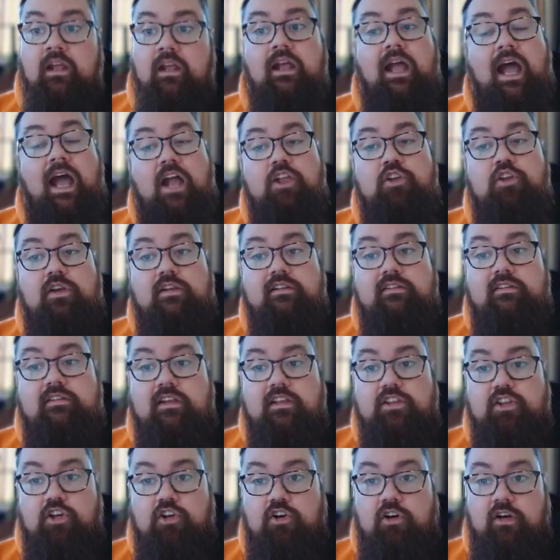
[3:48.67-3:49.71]
And you can see
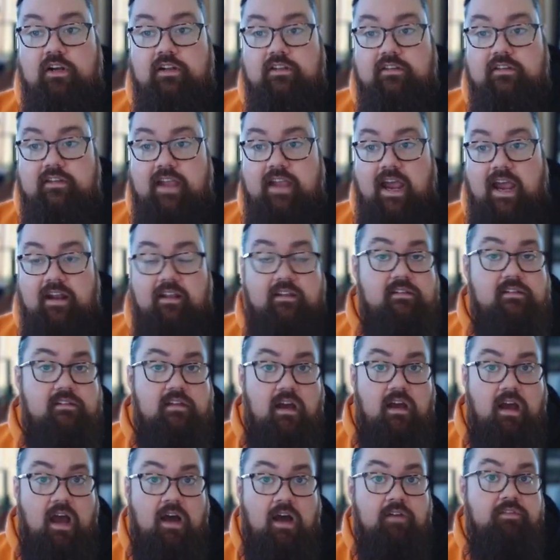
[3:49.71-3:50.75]
the current status
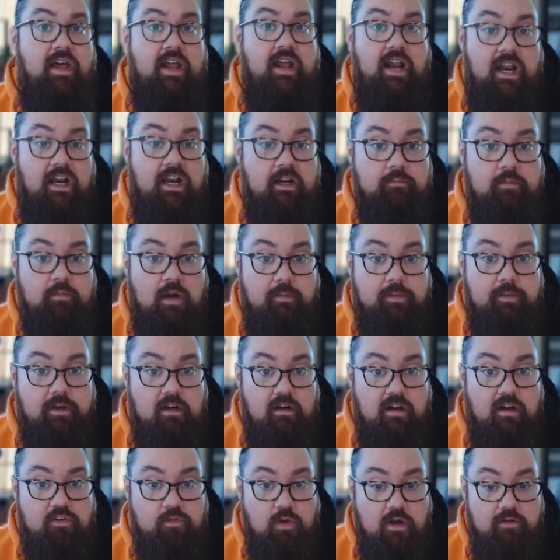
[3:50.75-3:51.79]
of that item up here
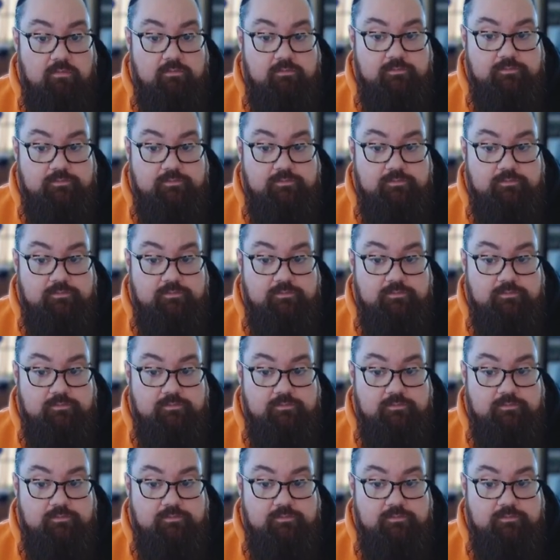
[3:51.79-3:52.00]
as well.